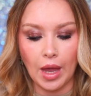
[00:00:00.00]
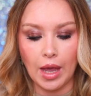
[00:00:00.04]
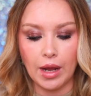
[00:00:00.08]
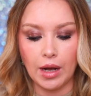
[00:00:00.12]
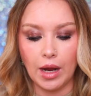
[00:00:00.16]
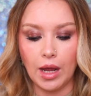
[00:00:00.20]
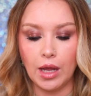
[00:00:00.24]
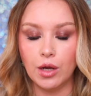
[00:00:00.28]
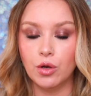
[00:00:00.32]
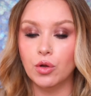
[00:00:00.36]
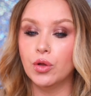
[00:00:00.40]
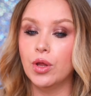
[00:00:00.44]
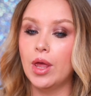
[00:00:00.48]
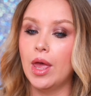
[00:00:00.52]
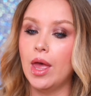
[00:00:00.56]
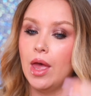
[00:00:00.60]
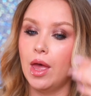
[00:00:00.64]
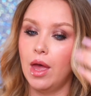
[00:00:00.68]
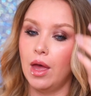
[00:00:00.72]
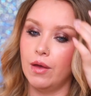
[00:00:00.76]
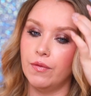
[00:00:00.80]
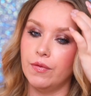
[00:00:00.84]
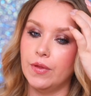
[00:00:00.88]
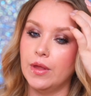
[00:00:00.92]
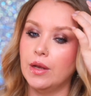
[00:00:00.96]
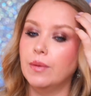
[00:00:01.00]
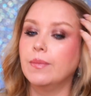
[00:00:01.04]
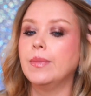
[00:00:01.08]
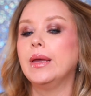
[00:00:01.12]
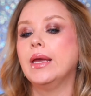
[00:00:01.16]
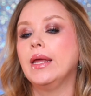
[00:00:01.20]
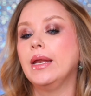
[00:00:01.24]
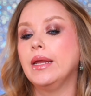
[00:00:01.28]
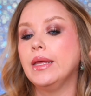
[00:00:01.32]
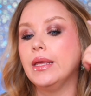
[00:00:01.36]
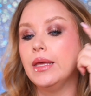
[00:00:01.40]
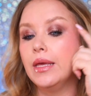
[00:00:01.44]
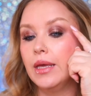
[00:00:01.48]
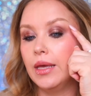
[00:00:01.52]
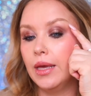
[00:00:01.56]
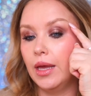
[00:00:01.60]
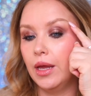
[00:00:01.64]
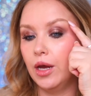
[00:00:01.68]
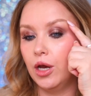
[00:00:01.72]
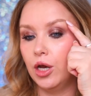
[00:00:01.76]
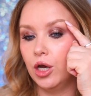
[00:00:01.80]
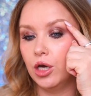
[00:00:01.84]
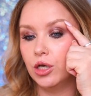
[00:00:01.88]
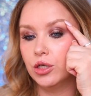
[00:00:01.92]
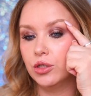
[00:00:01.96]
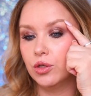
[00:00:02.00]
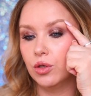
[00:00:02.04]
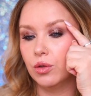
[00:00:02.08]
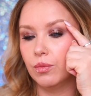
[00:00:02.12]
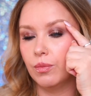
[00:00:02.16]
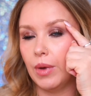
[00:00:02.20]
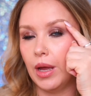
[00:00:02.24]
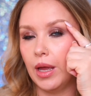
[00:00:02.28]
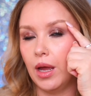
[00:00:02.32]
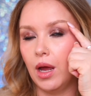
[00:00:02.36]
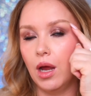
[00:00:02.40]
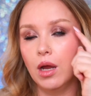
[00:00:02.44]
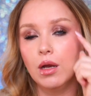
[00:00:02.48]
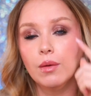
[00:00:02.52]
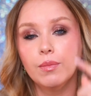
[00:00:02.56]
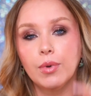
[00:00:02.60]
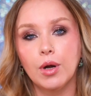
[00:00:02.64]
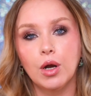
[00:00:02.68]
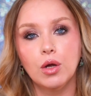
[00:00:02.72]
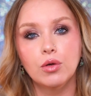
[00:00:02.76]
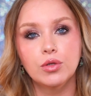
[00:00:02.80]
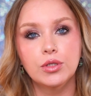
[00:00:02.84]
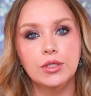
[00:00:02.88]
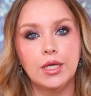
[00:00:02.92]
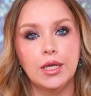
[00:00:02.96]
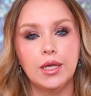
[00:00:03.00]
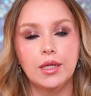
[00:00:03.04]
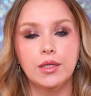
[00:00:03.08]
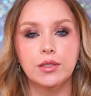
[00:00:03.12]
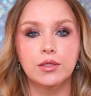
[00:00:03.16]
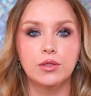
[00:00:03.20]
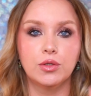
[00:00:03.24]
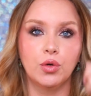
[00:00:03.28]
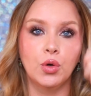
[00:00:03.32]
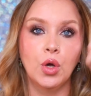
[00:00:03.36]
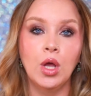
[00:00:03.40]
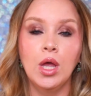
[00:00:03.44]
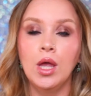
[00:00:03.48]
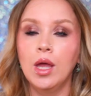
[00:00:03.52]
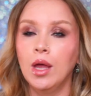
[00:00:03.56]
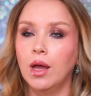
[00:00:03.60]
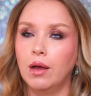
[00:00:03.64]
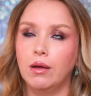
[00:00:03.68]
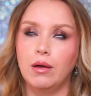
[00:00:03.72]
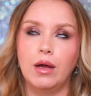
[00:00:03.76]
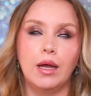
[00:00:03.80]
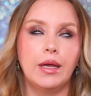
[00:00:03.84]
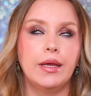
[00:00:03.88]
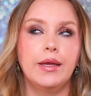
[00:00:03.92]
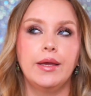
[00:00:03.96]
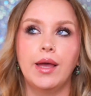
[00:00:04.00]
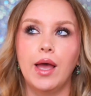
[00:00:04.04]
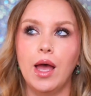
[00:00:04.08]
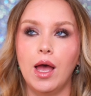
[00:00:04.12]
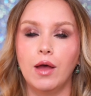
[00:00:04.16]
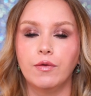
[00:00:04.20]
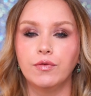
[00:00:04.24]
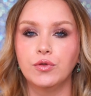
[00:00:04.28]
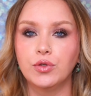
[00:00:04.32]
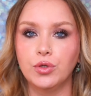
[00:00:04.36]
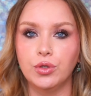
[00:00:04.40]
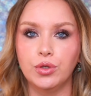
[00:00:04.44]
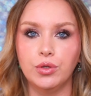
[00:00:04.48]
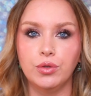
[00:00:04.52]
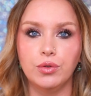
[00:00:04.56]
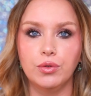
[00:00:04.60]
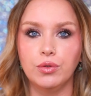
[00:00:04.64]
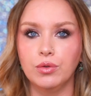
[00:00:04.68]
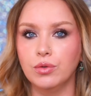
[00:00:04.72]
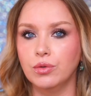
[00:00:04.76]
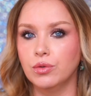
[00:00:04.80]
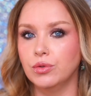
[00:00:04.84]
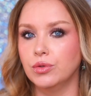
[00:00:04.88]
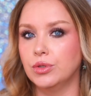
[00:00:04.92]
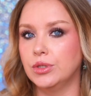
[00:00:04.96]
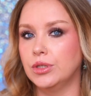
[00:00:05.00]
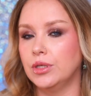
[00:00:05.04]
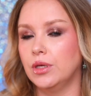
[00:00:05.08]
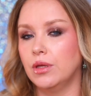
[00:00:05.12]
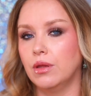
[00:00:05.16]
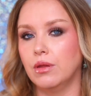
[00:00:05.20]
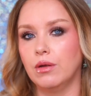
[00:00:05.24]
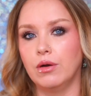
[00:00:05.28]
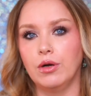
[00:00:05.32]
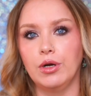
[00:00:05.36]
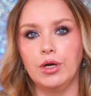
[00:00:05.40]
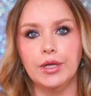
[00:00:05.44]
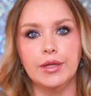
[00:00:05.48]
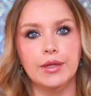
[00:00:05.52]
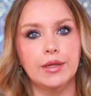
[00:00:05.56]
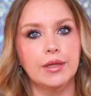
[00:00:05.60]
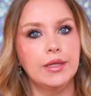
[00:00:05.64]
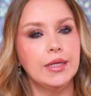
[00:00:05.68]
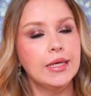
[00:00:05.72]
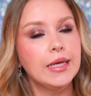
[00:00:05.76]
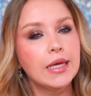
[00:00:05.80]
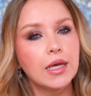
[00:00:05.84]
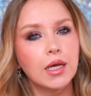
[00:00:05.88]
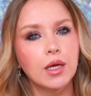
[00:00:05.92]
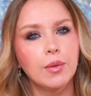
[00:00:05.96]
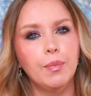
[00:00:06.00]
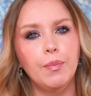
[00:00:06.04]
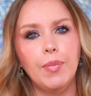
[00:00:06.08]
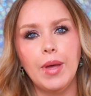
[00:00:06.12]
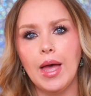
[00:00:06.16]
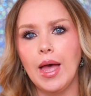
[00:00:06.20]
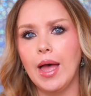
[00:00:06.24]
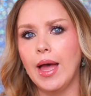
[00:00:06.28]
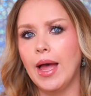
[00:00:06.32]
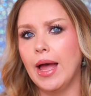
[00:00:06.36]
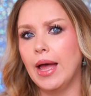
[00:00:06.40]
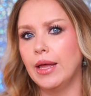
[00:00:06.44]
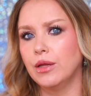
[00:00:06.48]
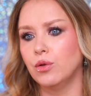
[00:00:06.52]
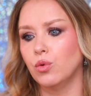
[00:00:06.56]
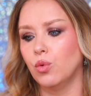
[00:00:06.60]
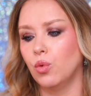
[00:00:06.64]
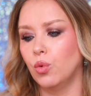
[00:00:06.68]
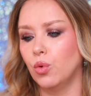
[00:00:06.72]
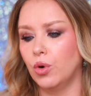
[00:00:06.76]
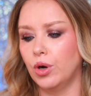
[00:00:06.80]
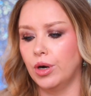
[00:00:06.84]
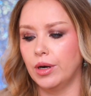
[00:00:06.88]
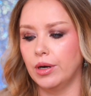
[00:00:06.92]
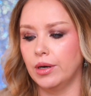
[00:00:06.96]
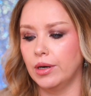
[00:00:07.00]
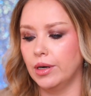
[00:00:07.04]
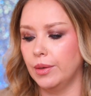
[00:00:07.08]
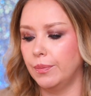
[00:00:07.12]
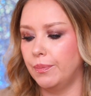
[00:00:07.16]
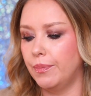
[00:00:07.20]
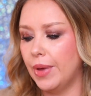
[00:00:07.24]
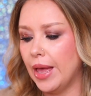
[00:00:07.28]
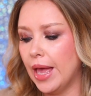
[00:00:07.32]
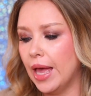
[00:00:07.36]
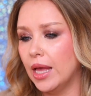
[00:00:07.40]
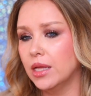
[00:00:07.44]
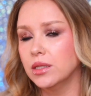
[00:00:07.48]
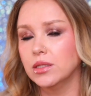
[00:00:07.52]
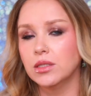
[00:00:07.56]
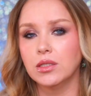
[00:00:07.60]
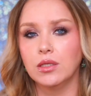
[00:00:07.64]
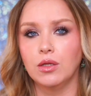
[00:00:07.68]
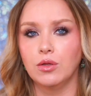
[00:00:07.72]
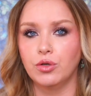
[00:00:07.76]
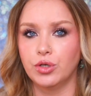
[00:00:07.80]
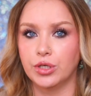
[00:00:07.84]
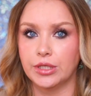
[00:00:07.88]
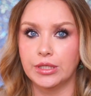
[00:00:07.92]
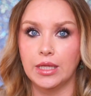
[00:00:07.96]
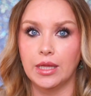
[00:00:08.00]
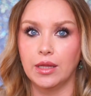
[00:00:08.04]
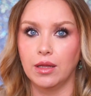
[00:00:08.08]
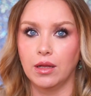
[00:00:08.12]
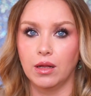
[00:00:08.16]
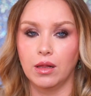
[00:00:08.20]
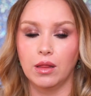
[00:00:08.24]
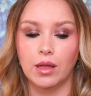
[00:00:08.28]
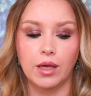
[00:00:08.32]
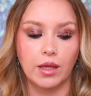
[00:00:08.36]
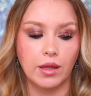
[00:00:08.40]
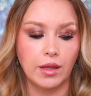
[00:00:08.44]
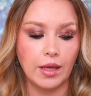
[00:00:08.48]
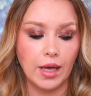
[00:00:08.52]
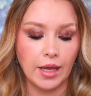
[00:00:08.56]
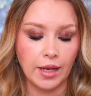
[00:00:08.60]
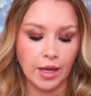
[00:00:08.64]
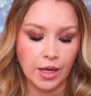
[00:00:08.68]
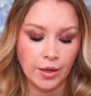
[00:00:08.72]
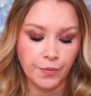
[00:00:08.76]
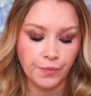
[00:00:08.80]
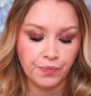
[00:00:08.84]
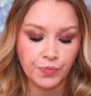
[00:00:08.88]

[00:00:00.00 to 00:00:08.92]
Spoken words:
And I don't have that many hairs on my eyebrow tail, so I have to use either an ink pen or a pencil or something like that.